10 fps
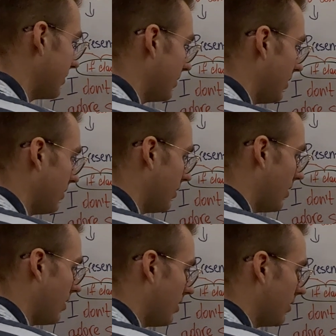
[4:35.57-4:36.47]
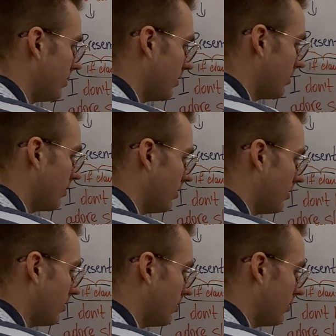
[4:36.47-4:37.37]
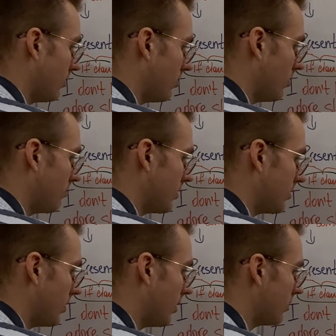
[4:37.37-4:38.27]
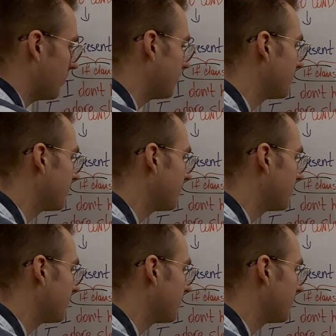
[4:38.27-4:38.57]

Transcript: dead guy, comma's dead.